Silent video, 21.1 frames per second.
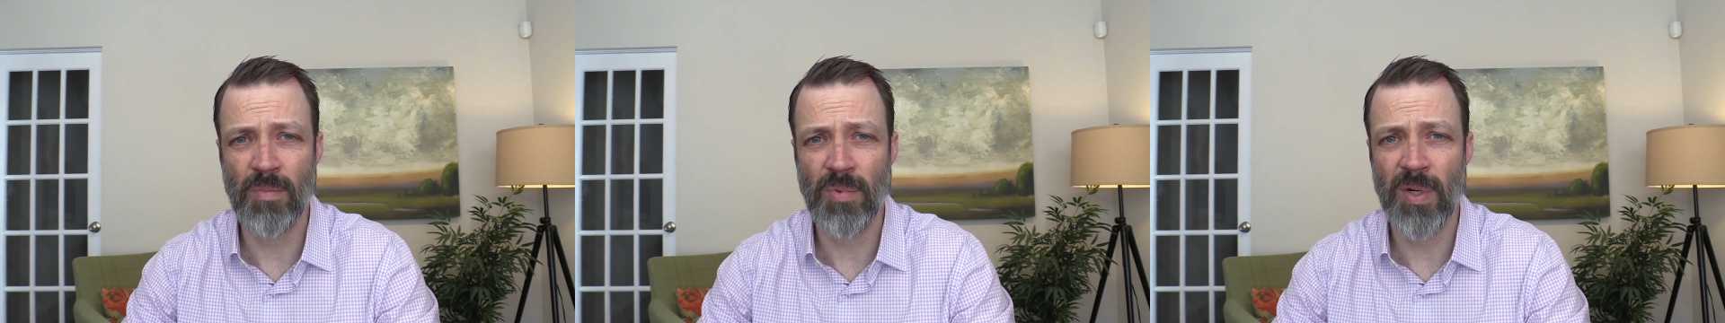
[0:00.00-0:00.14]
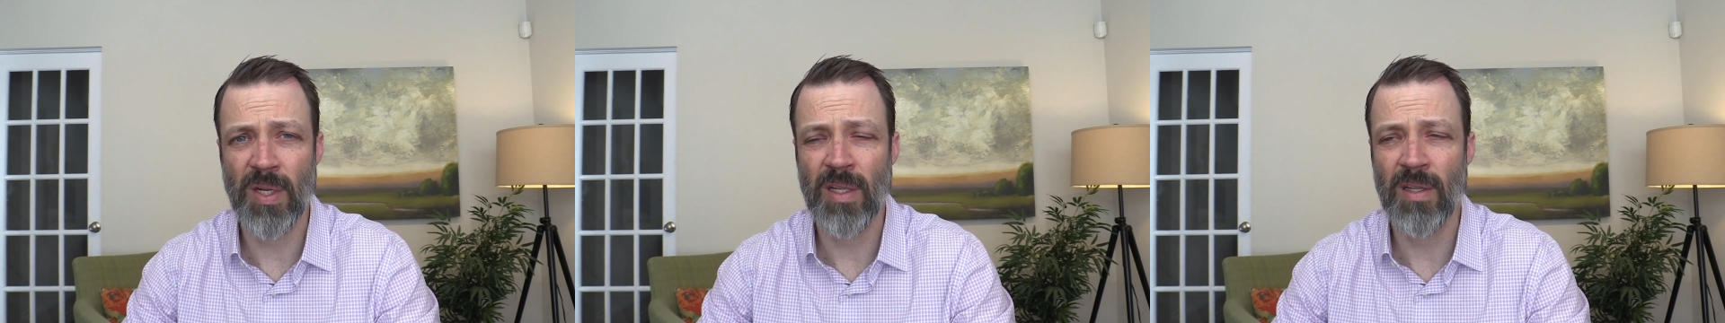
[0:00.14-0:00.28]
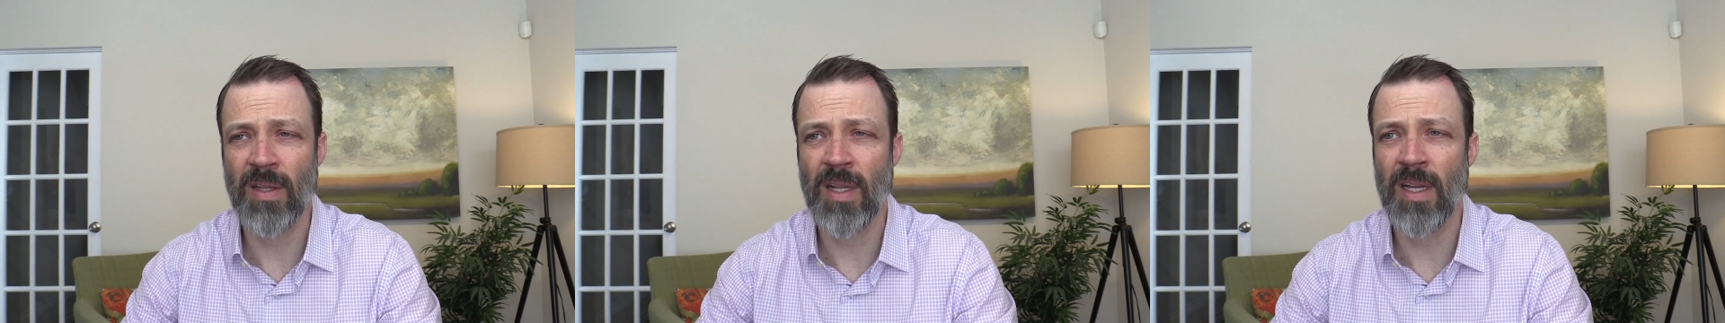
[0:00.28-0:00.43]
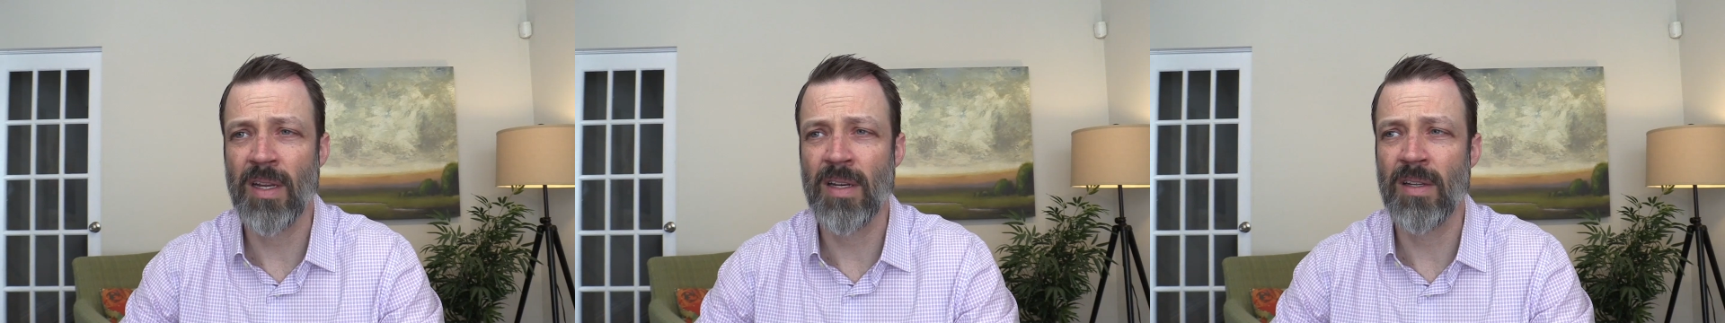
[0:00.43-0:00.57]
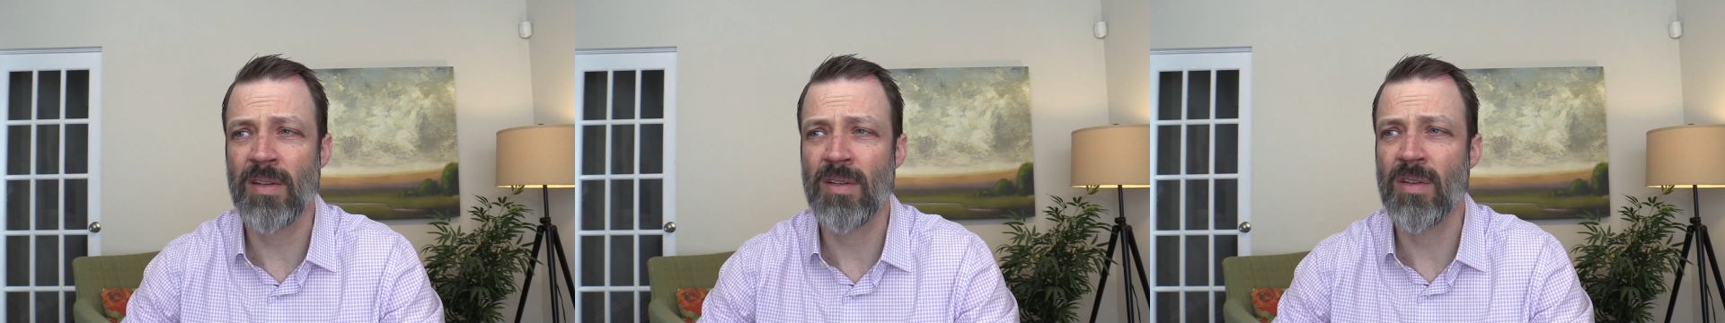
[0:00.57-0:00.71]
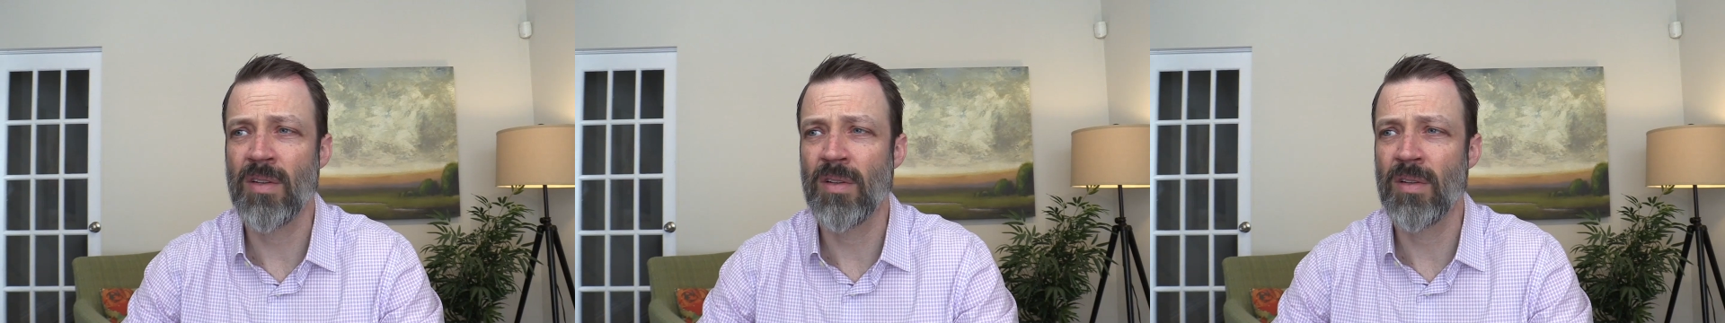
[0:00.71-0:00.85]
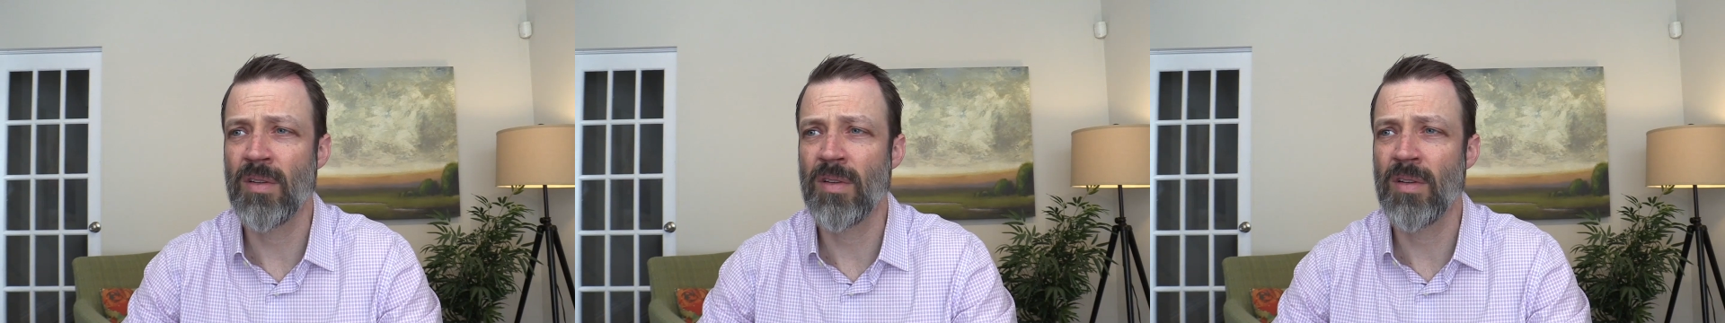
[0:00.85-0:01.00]
bringing that
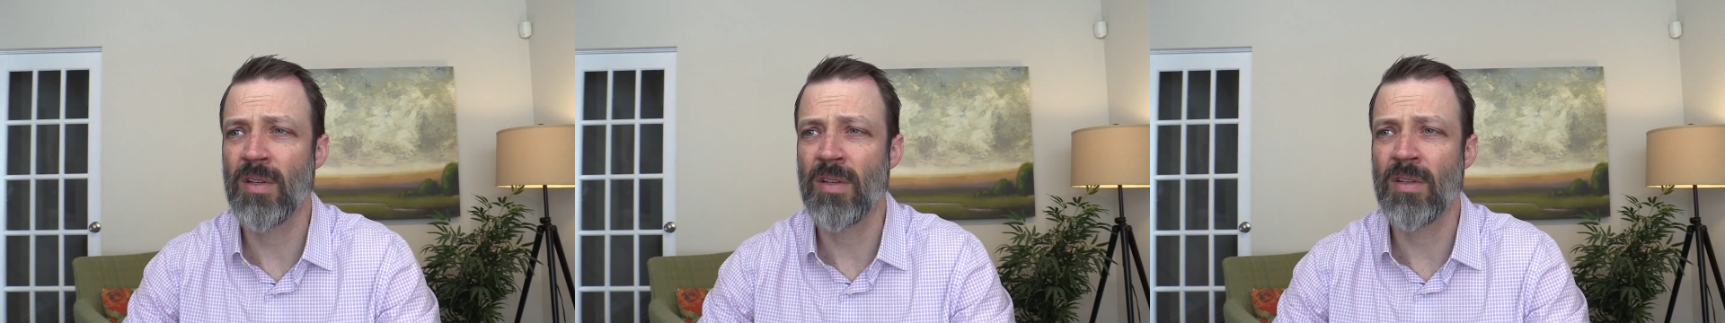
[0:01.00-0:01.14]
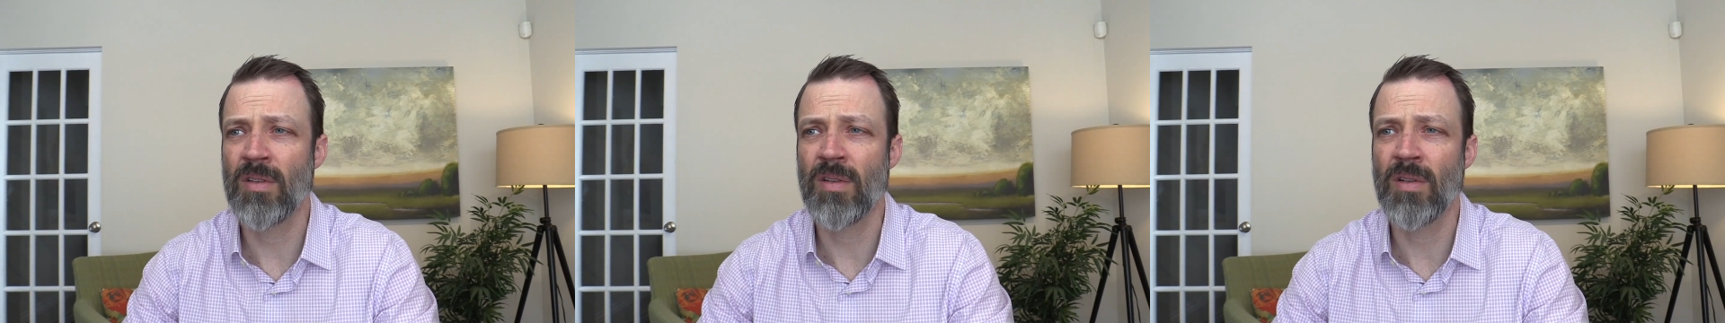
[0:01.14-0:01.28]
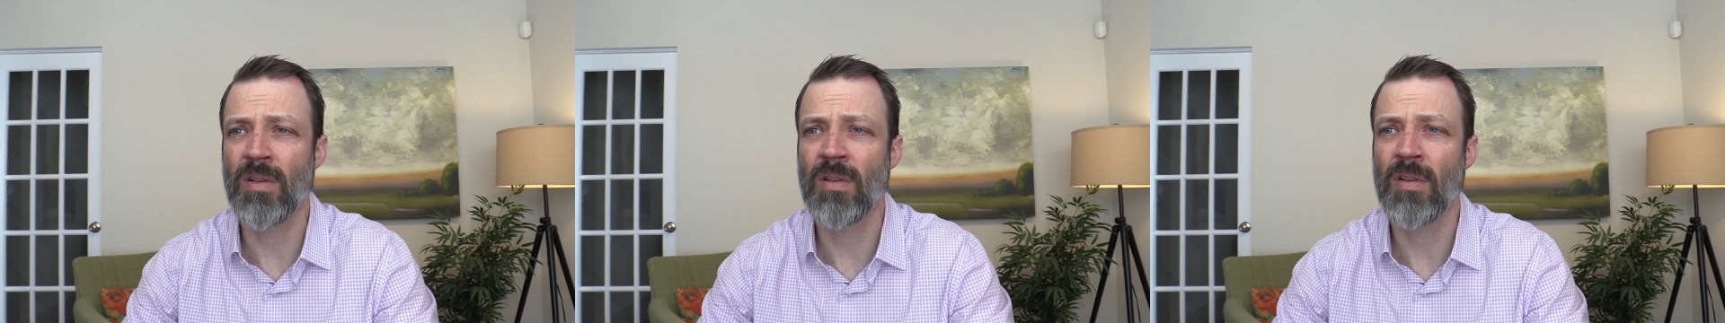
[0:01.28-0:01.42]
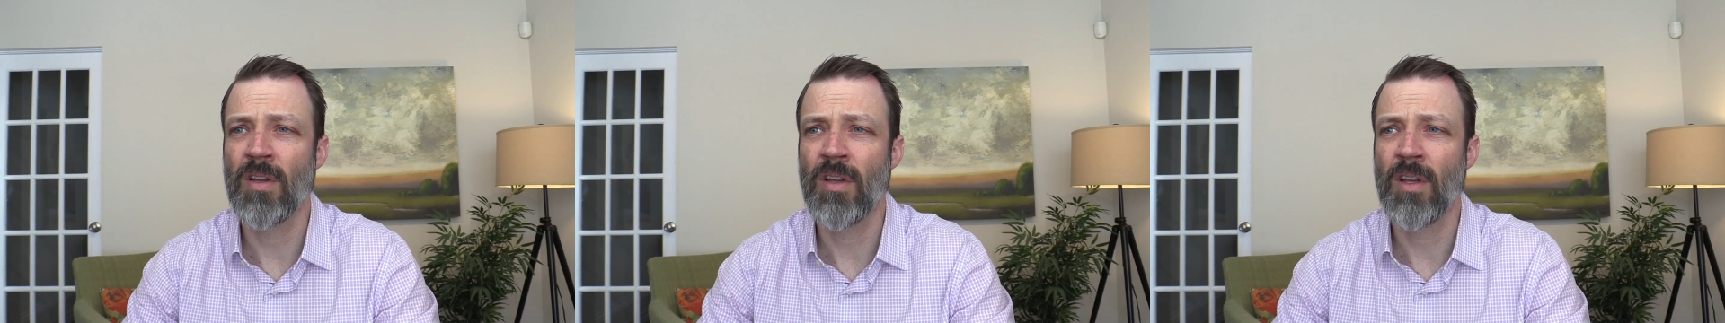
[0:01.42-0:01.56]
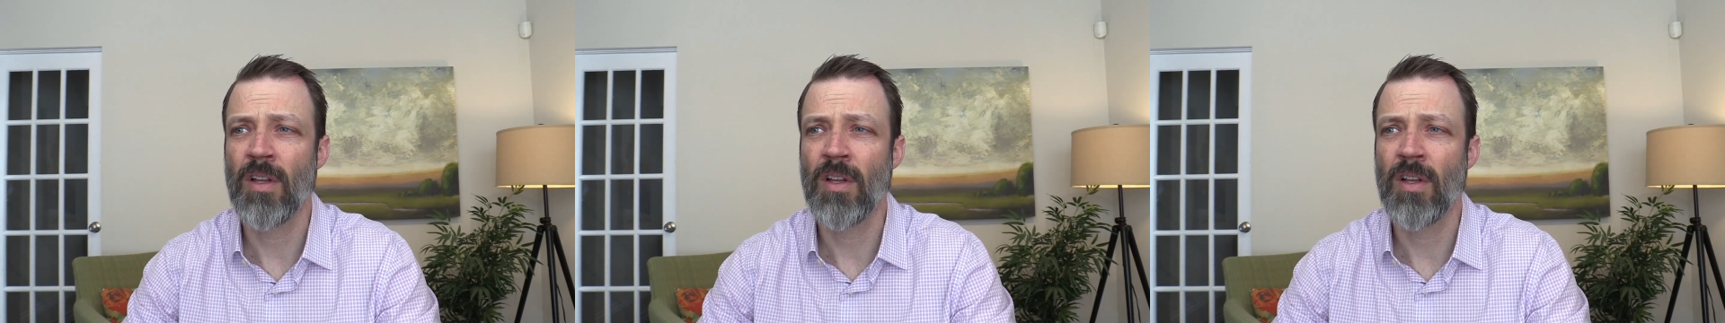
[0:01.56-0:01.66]
into